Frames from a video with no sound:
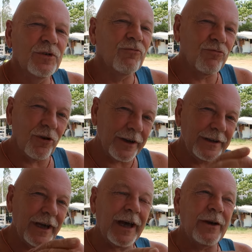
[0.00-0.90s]
So right
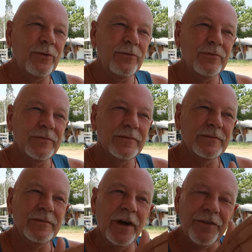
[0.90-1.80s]
now,
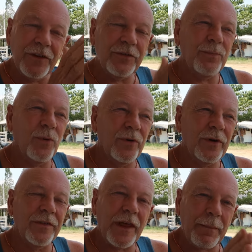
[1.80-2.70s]
at this
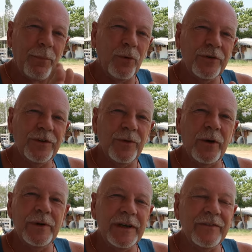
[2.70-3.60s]
point, at that point
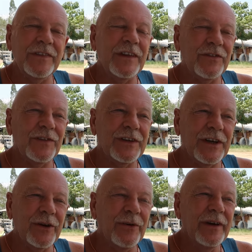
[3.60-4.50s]
where we're leaving this
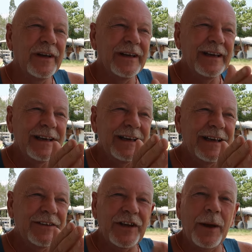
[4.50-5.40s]
video,
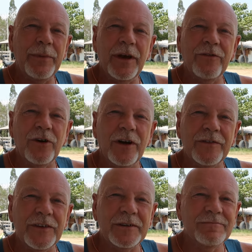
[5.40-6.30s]
it's happy ever
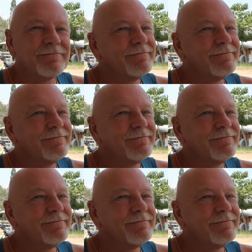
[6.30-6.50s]
after.